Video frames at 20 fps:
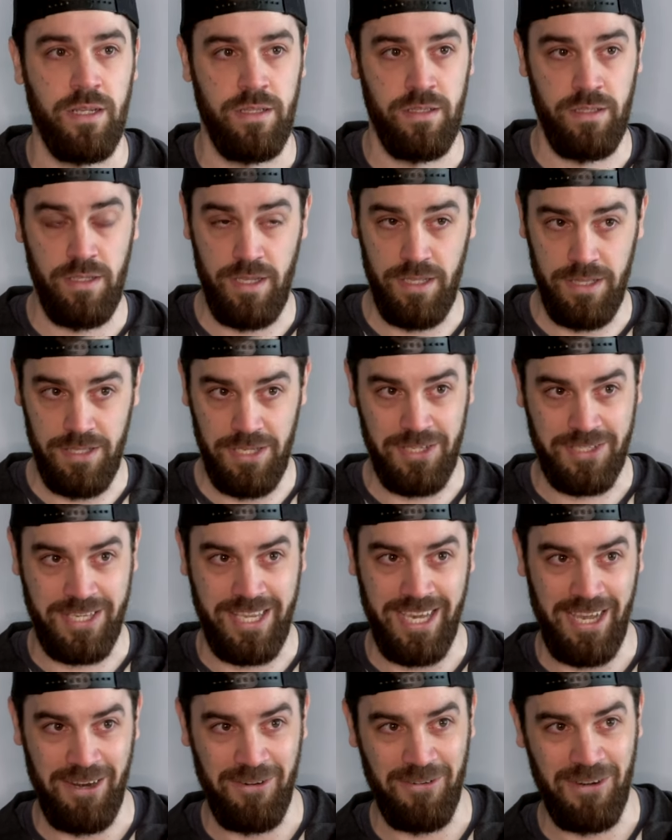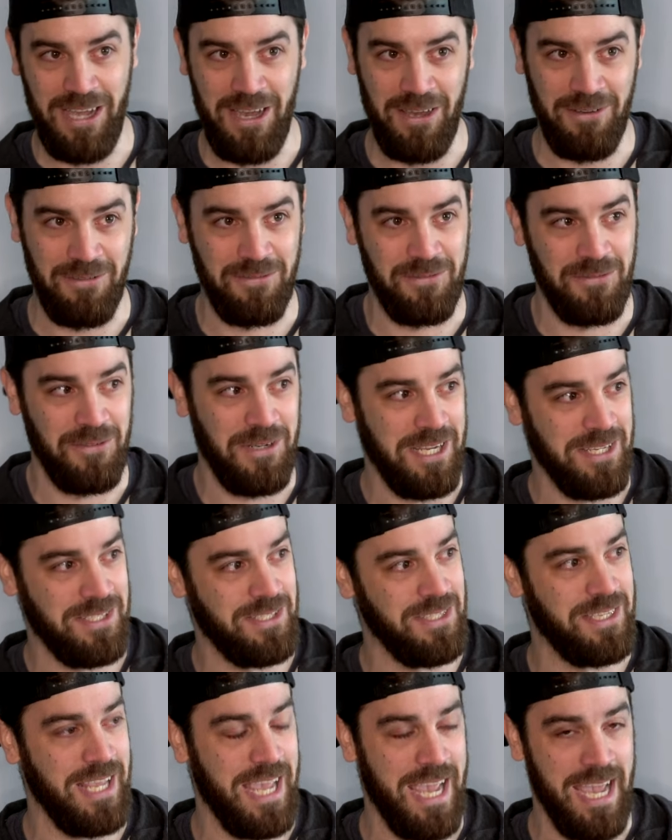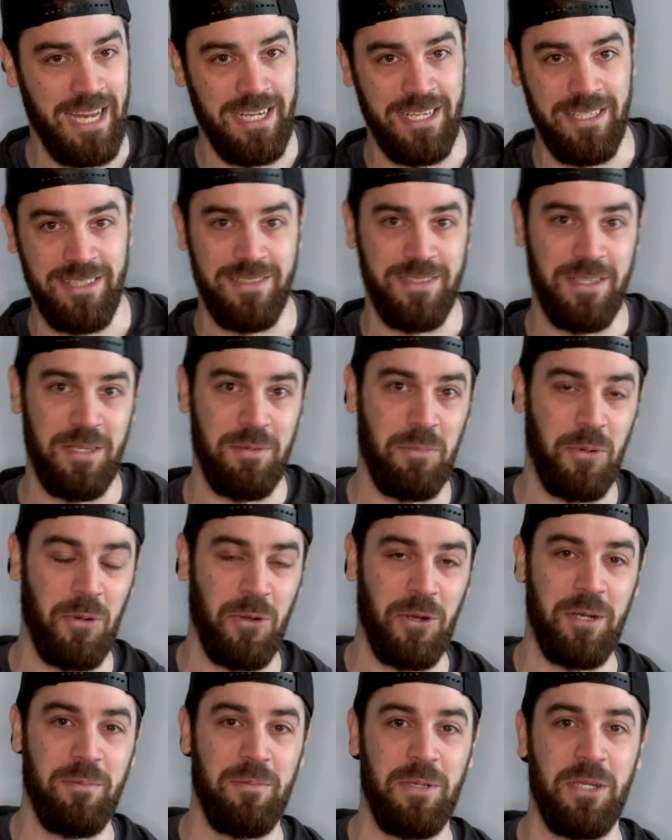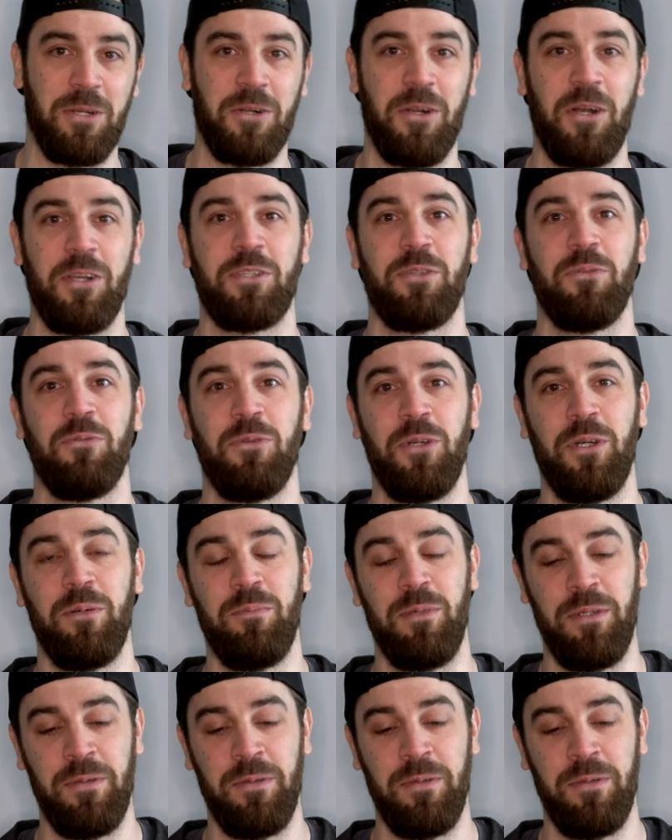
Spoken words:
And this guy, Ralph, raised his hand and pointed at me across the room,